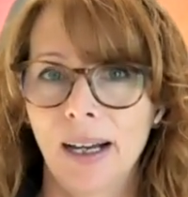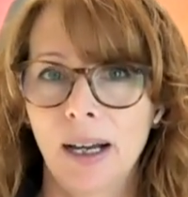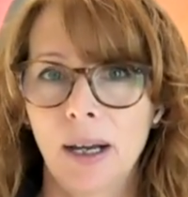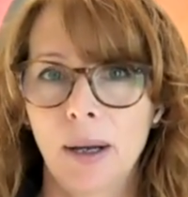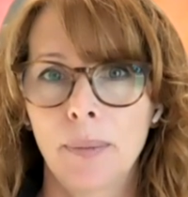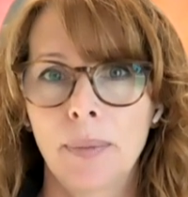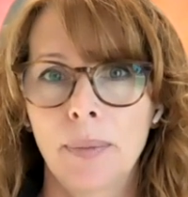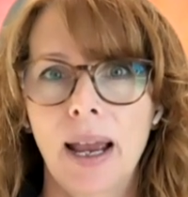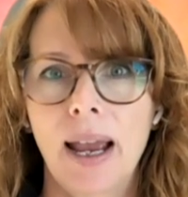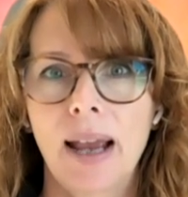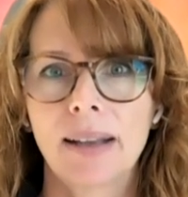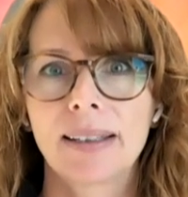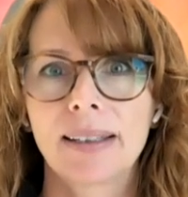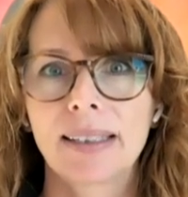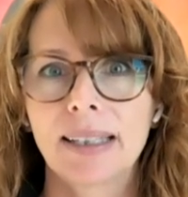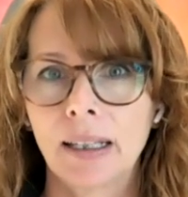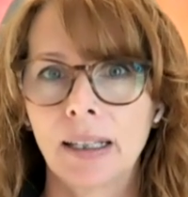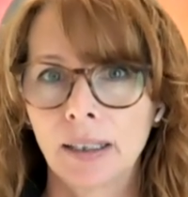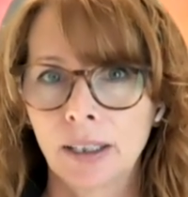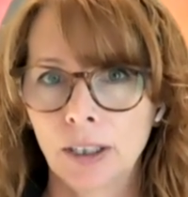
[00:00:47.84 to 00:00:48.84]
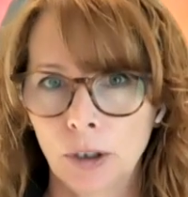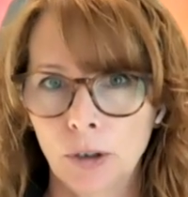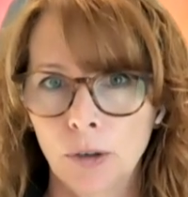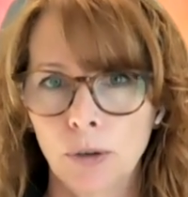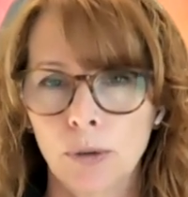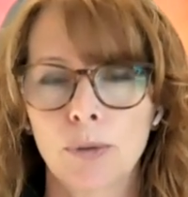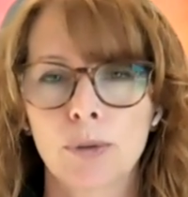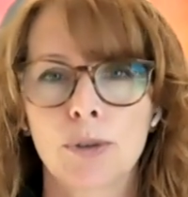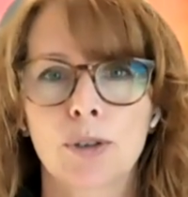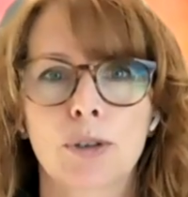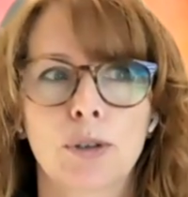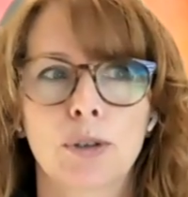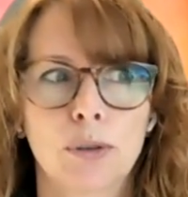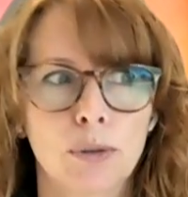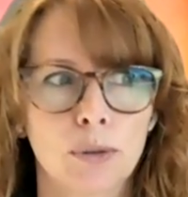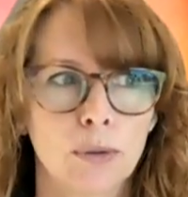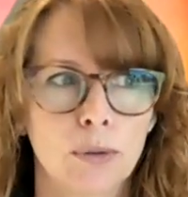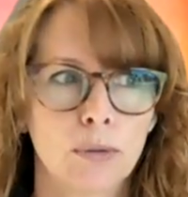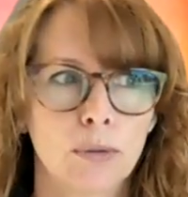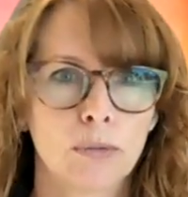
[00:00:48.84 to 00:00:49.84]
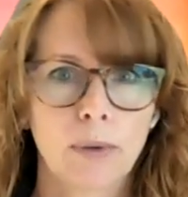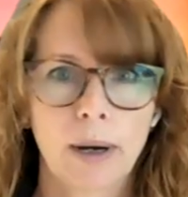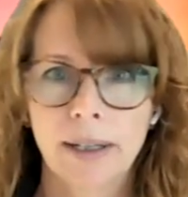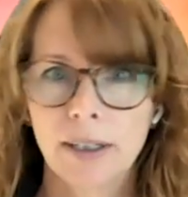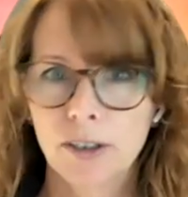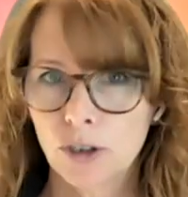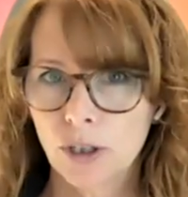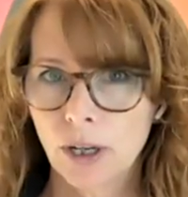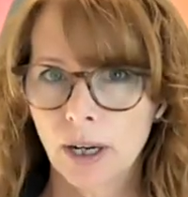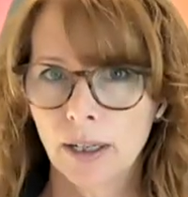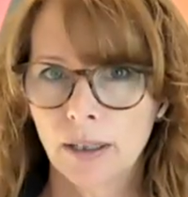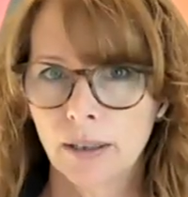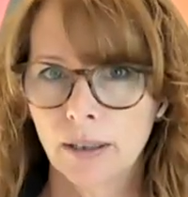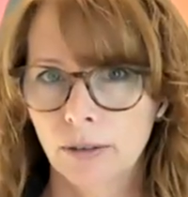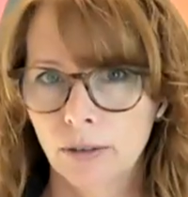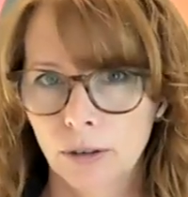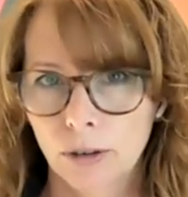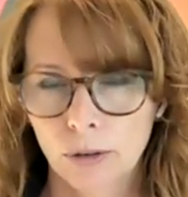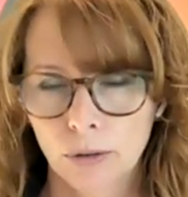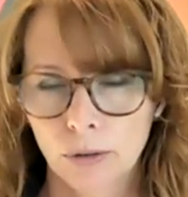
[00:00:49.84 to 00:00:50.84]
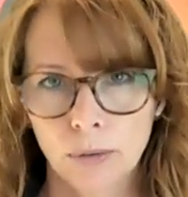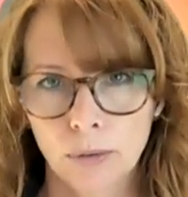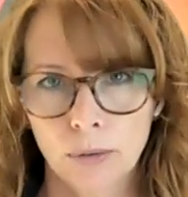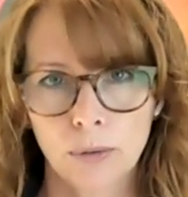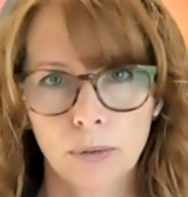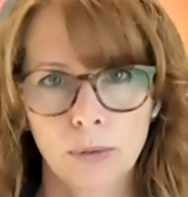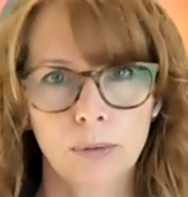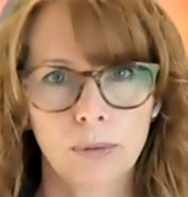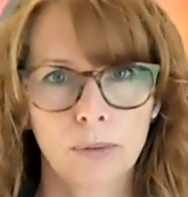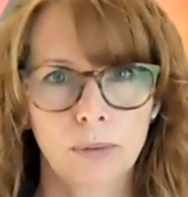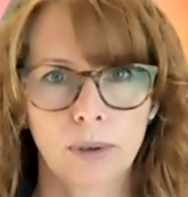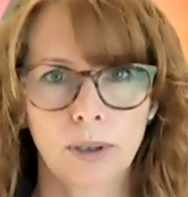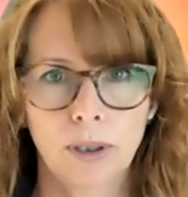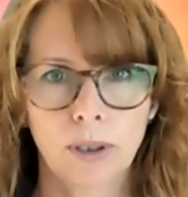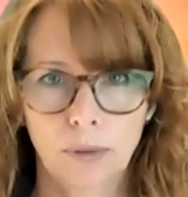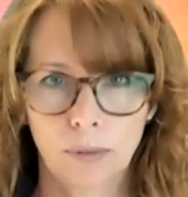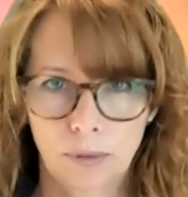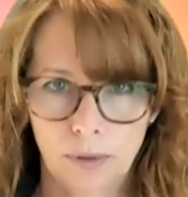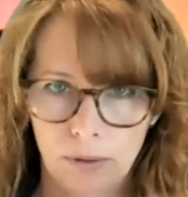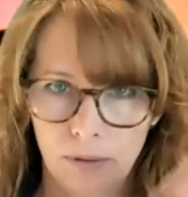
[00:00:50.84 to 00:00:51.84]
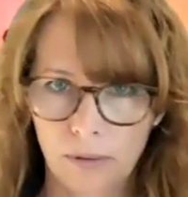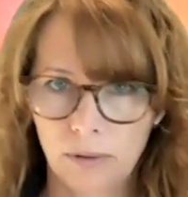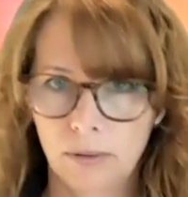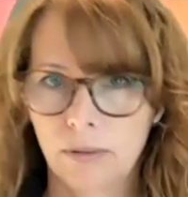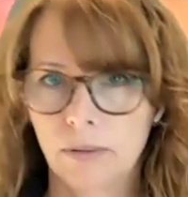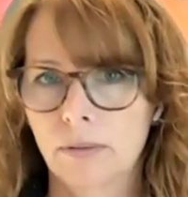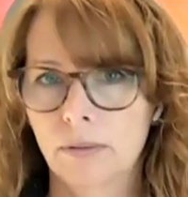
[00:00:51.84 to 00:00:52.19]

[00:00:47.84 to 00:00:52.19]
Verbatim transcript: um, telling you to write a check to you know the